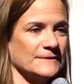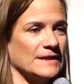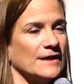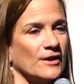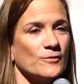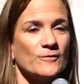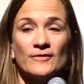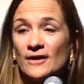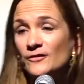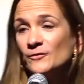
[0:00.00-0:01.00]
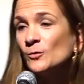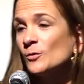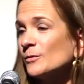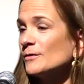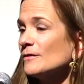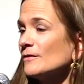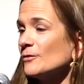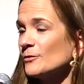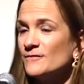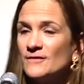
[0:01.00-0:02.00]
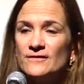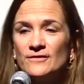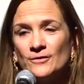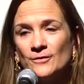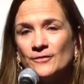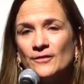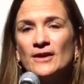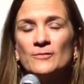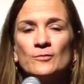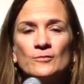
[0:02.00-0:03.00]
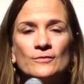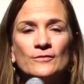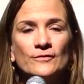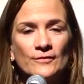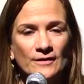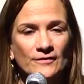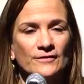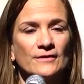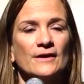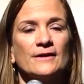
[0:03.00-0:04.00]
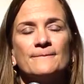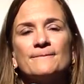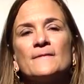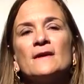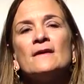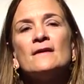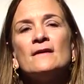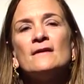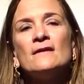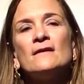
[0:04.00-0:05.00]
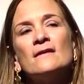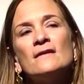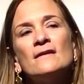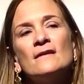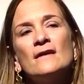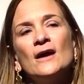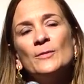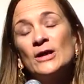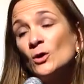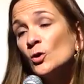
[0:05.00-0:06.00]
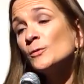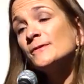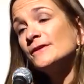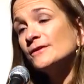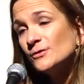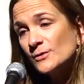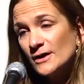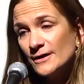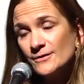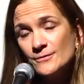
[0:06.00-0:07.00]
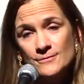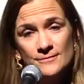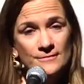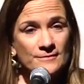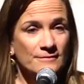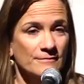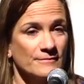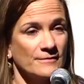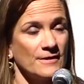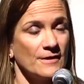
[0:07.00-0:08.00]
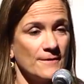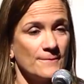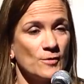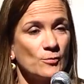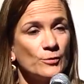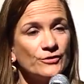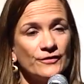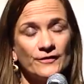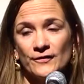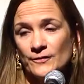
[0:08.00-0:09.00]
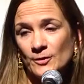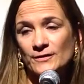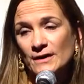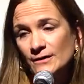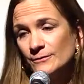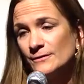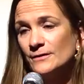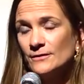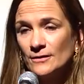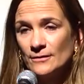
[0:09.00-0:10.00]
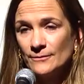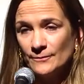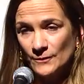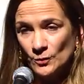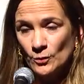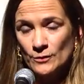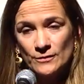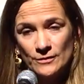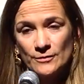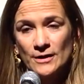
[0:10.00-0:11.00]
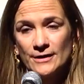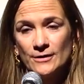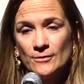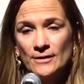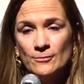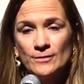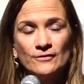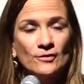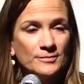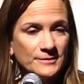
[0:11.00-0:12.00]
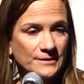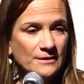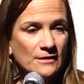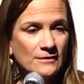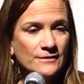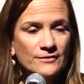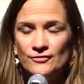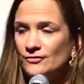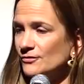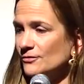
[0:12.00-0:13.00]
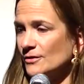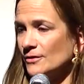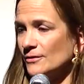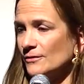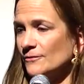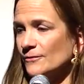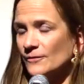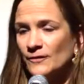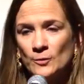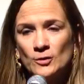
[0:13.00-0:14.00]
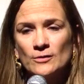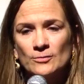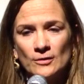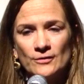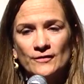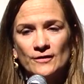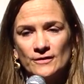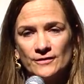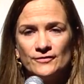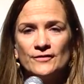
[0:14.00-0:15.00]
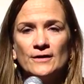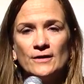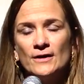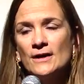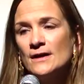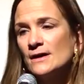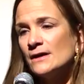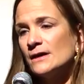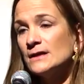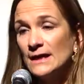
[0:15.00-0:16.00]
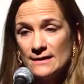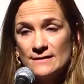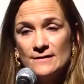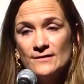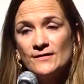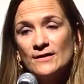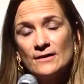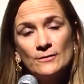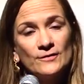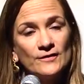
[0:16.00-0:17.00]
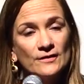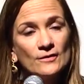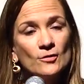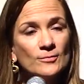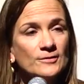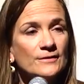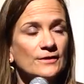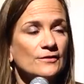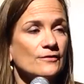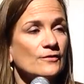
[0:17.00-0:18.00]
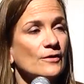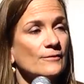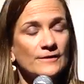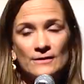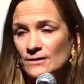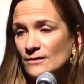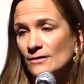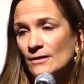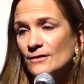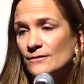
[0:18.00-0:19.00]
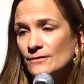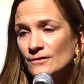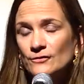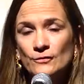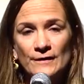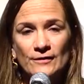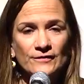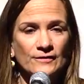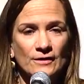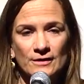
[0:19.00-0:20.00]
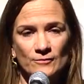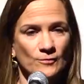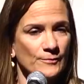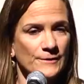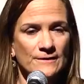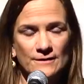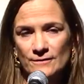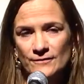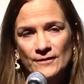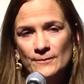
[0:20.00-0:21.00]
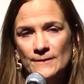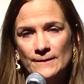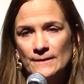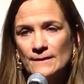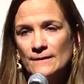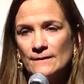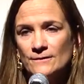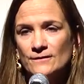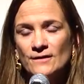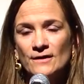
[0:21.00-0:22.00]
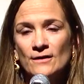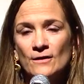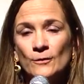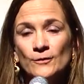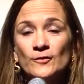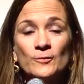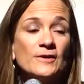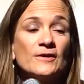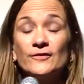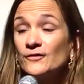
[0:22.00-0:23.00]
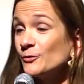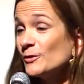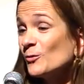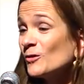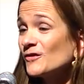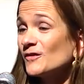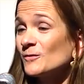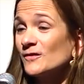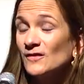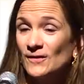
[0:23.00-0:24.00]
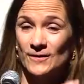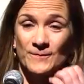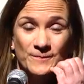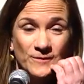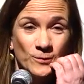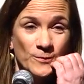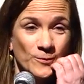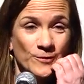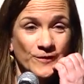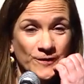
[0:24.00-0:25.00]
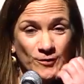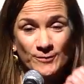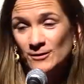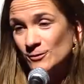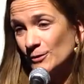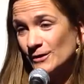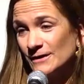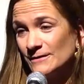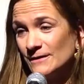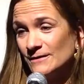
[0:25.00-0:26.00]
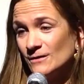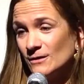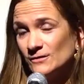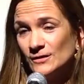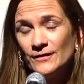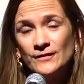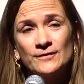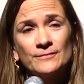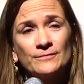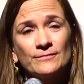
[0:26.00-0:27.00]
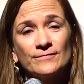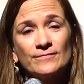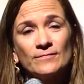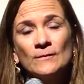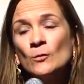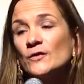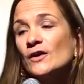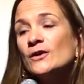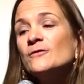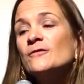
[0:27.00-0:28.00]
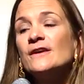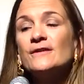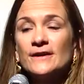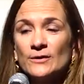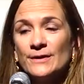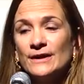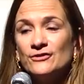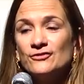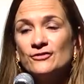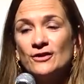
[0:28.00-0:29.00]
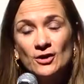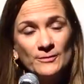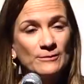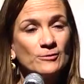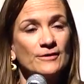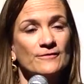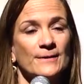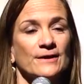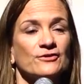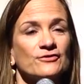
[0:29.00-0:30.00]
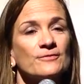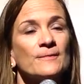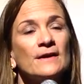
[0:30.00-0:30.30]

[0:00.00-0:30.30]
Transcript: Now, fast forward 35 years, April 2009. I'm at Oberlin, Ohio, um, which is a small town in um, northern Ohio. I went to Oberlin College a uh, small liberal arts college there in the 80s, and I was in Oberlin um, and uh, in 2009 for a meeting of something, and also because Toni Morrison was there. Toni Morrison, Nobel laureate and novelist, was unveiling a bench, a commemorative bench,